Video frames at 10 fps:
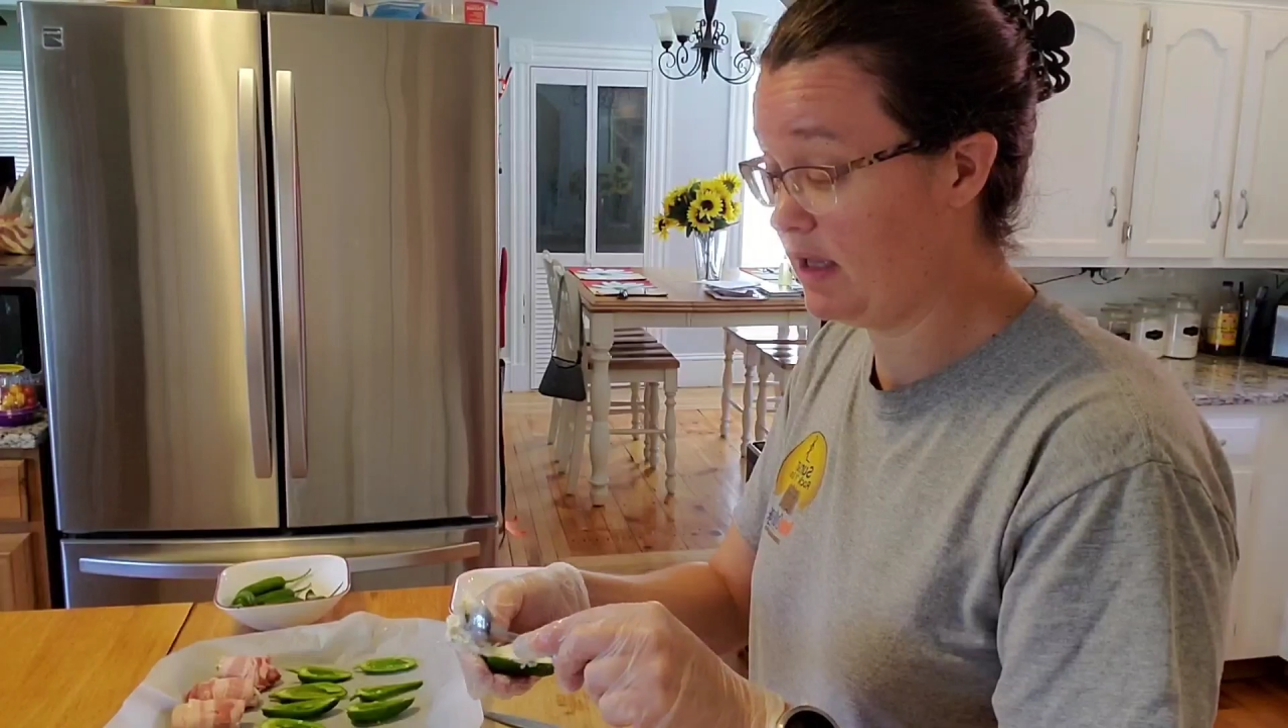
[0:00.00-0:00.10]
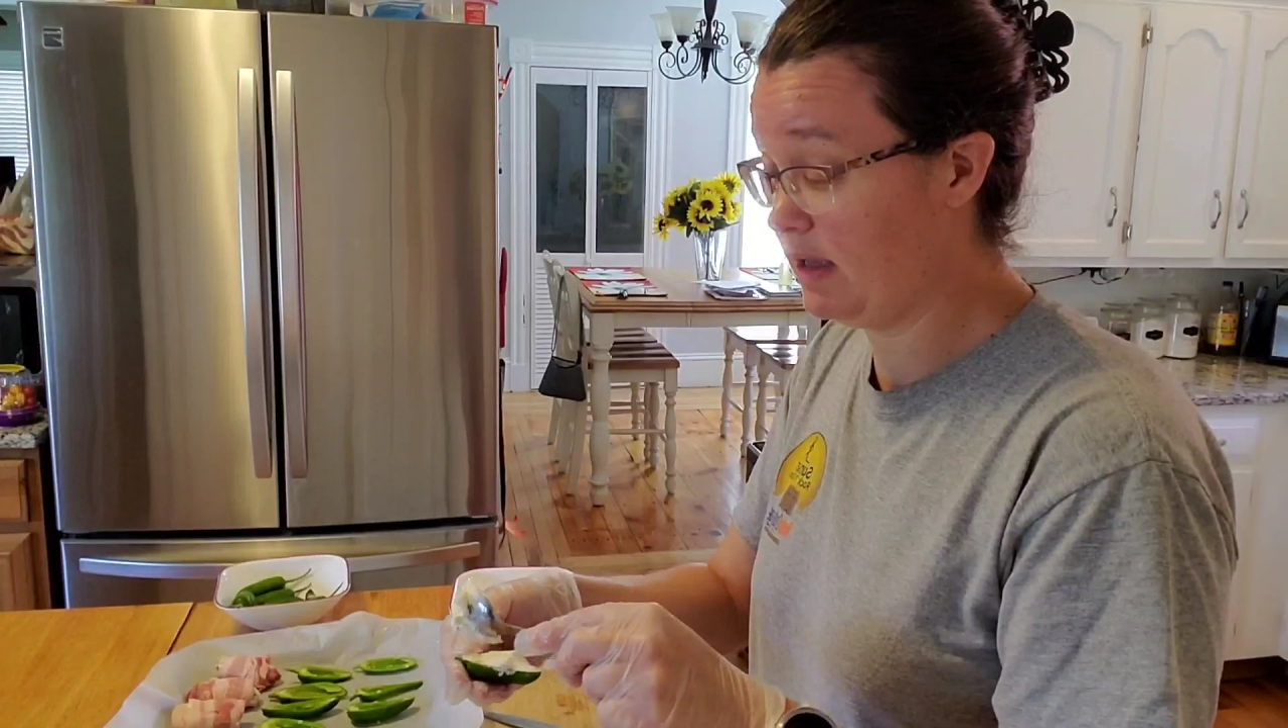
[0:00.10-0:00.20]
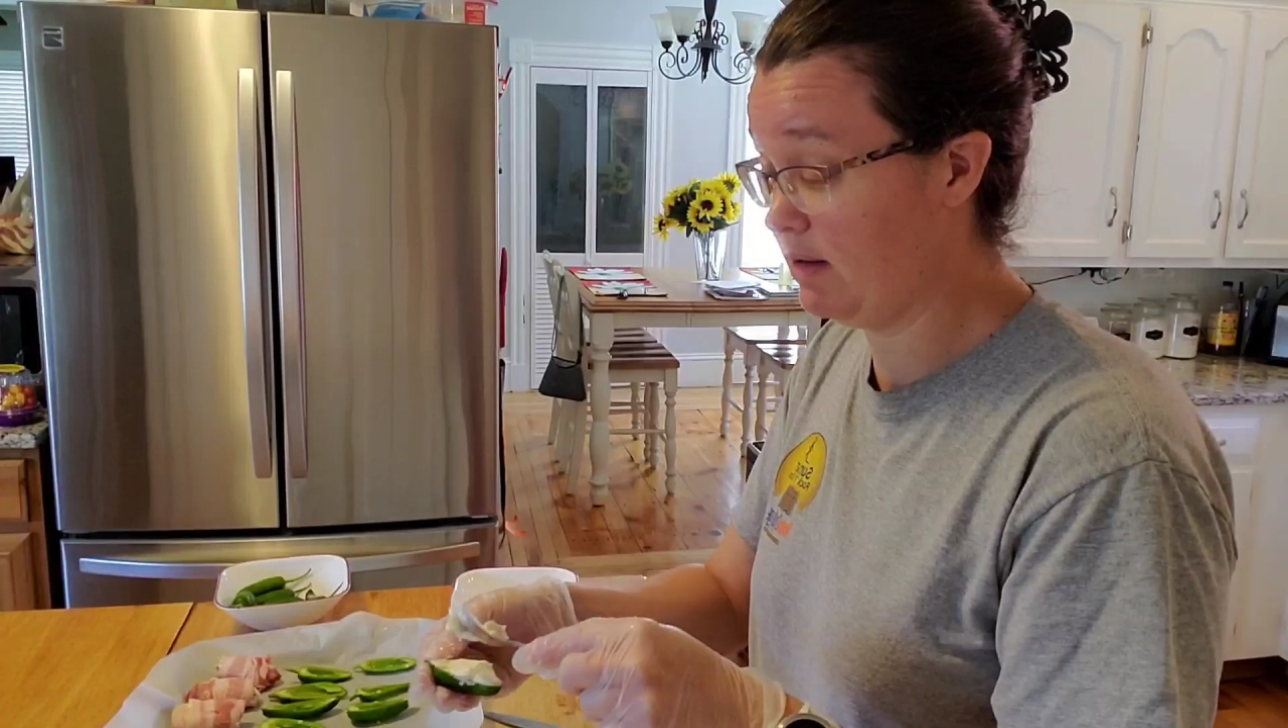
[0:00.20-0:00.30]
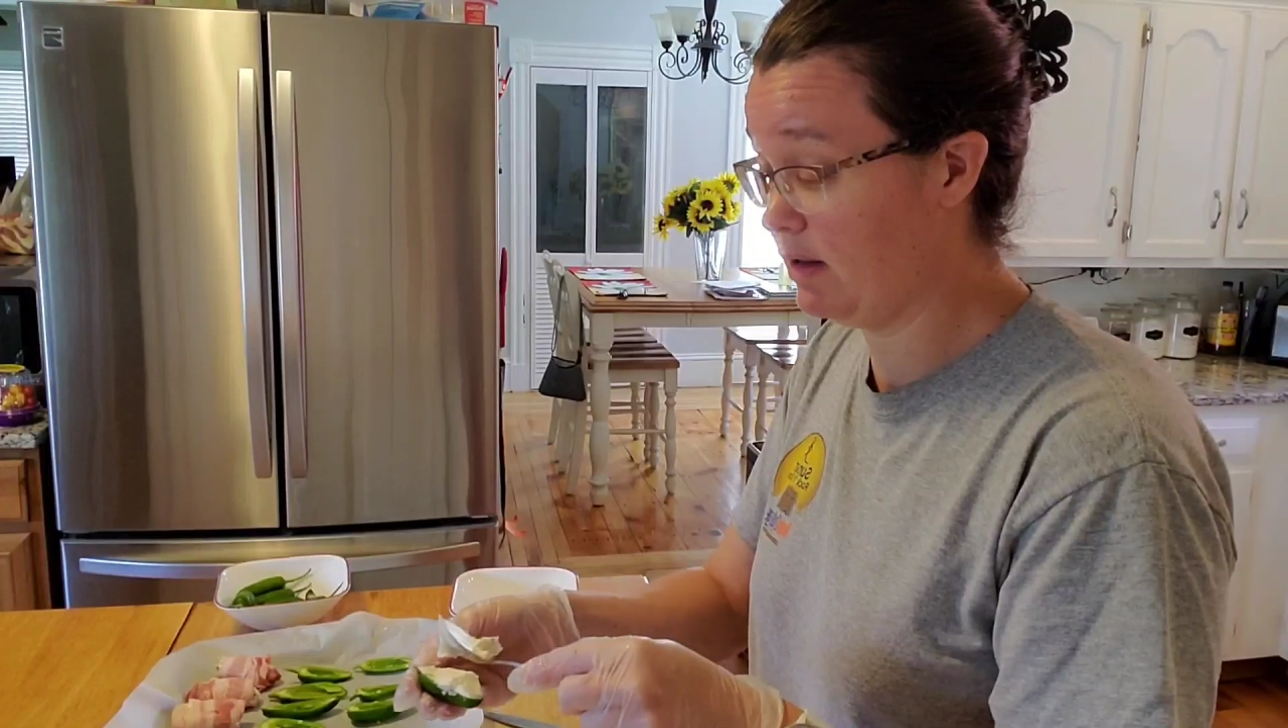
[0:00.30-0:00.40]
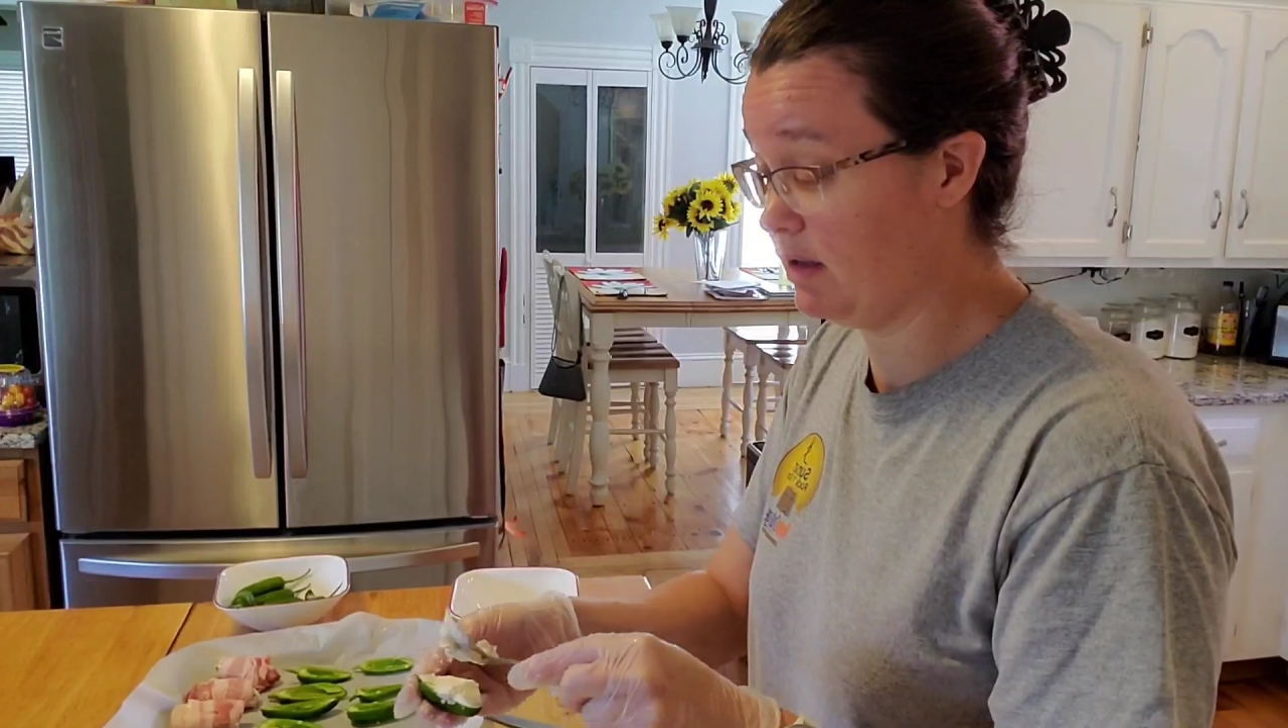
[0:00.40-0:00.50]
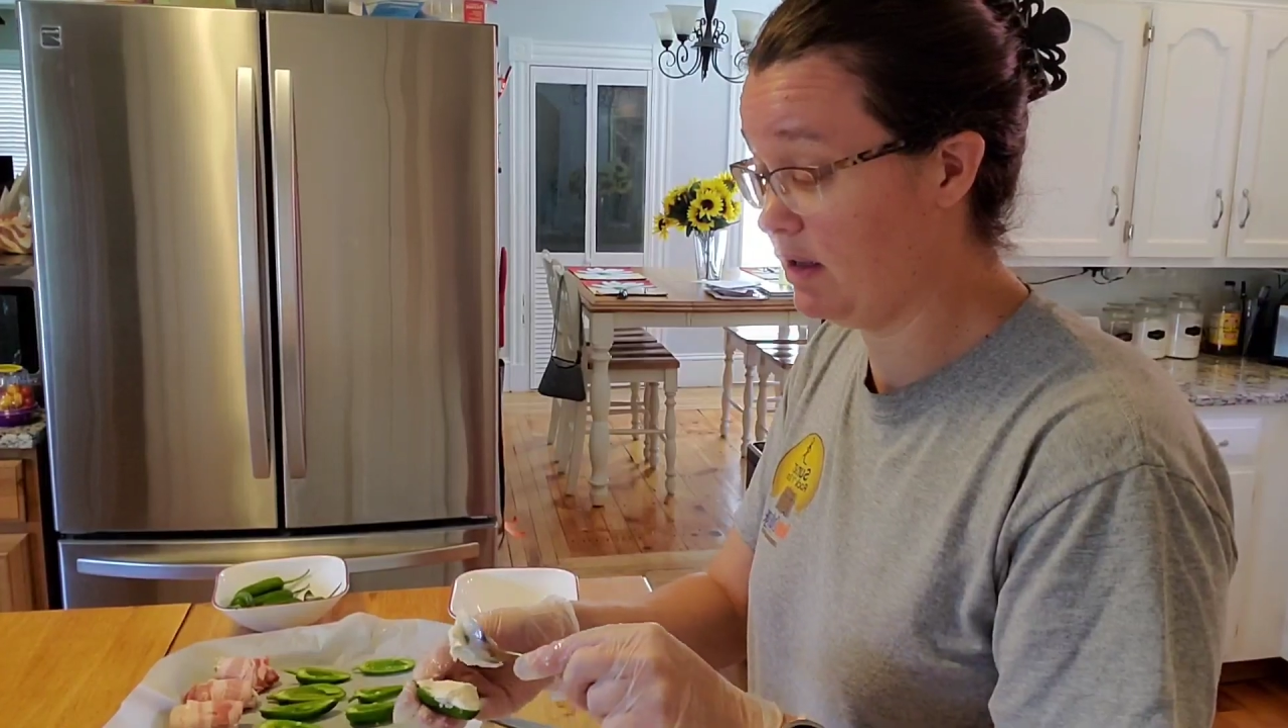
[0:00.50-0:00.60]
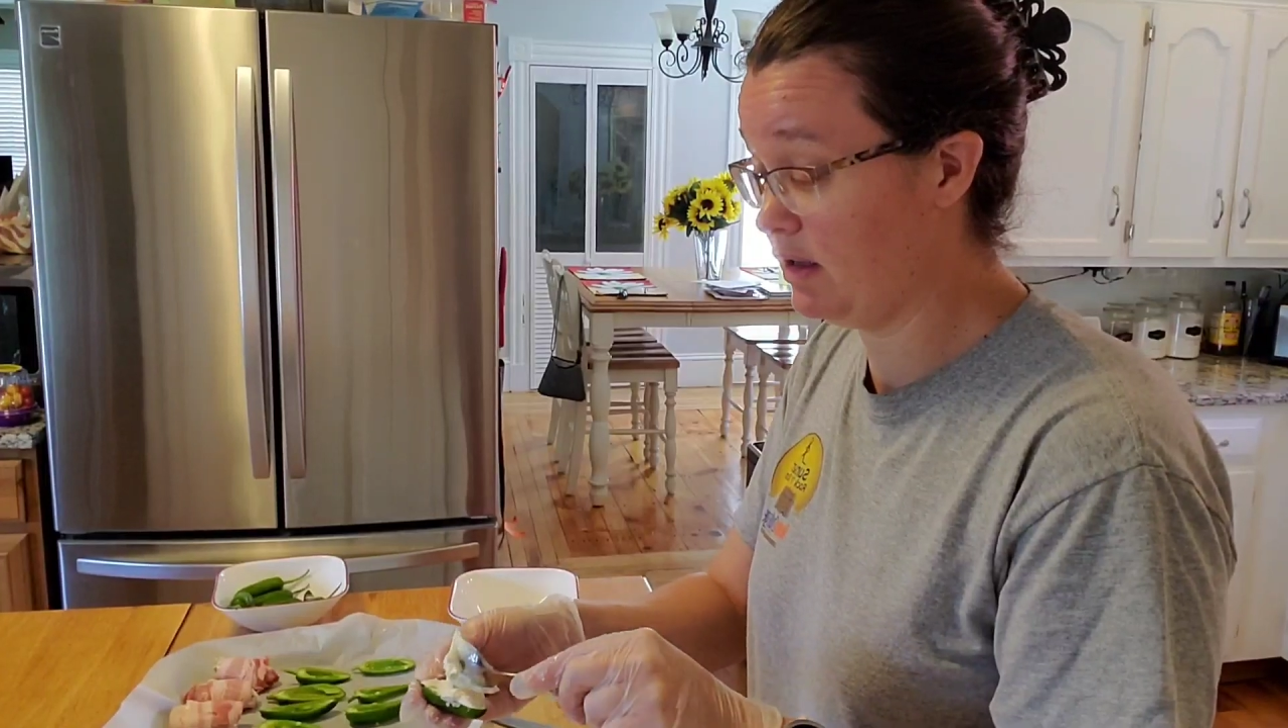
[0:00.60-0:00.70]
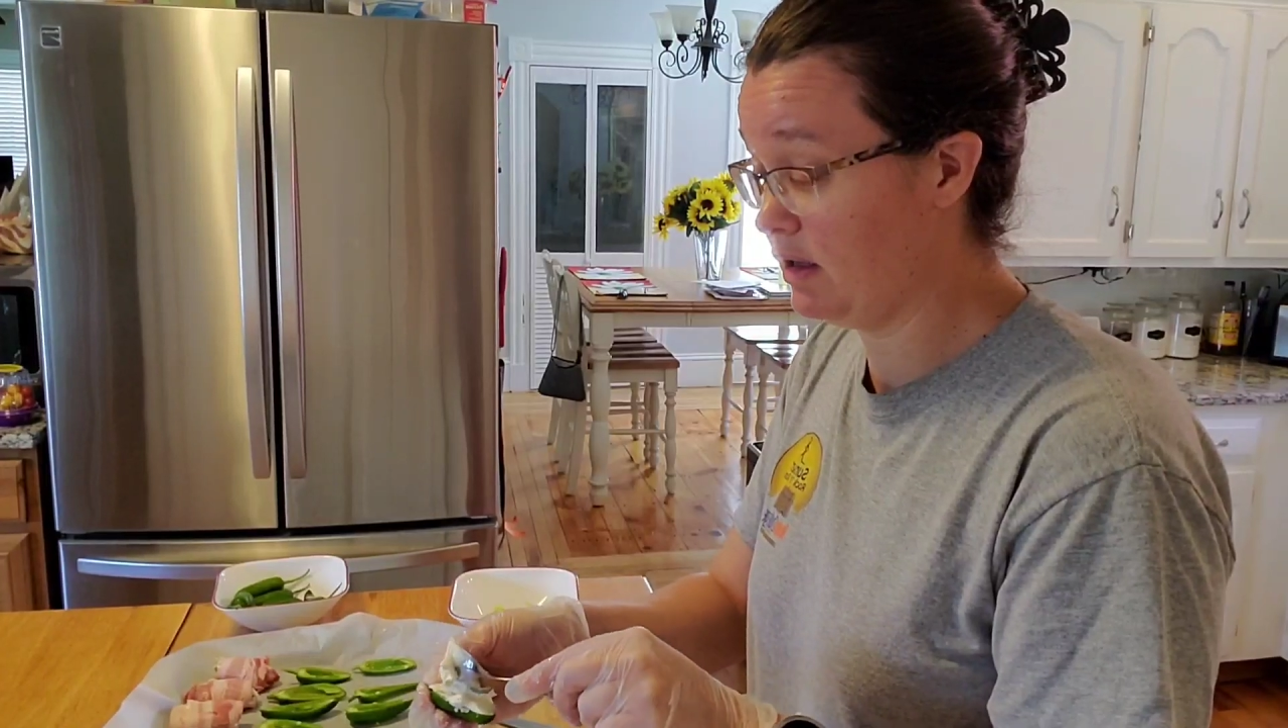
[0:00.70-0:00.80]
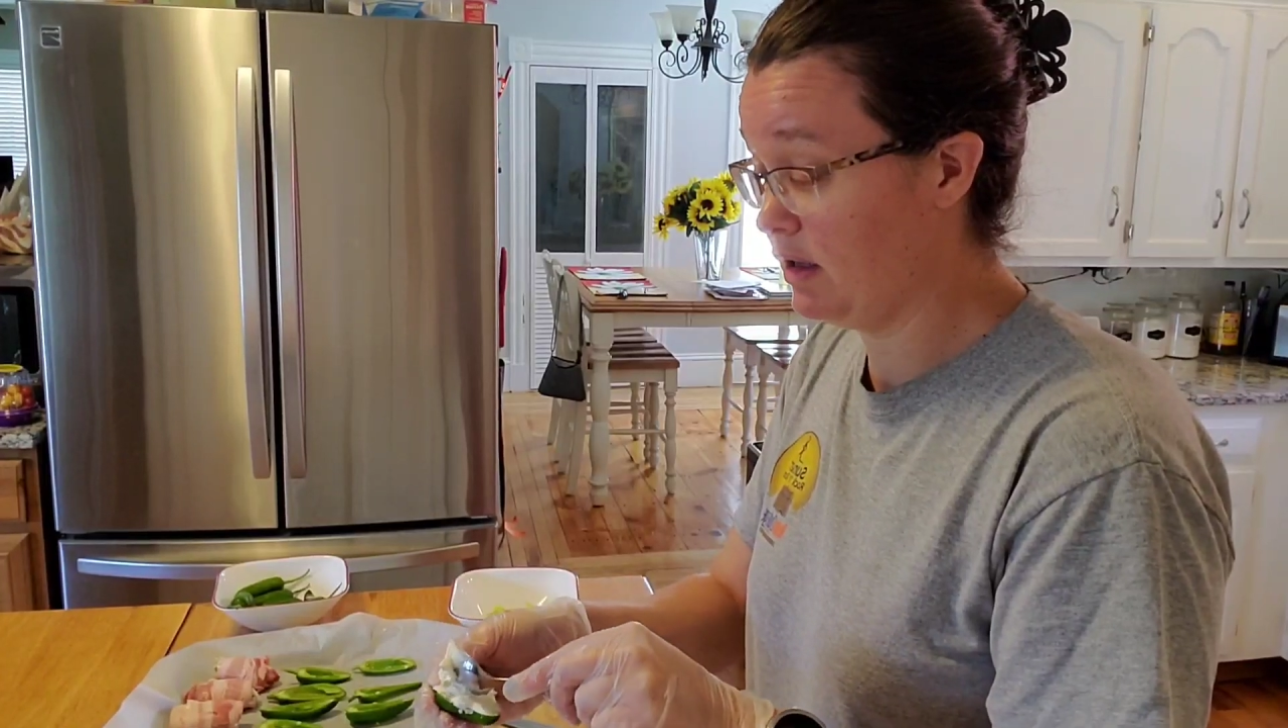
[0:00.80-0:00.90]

and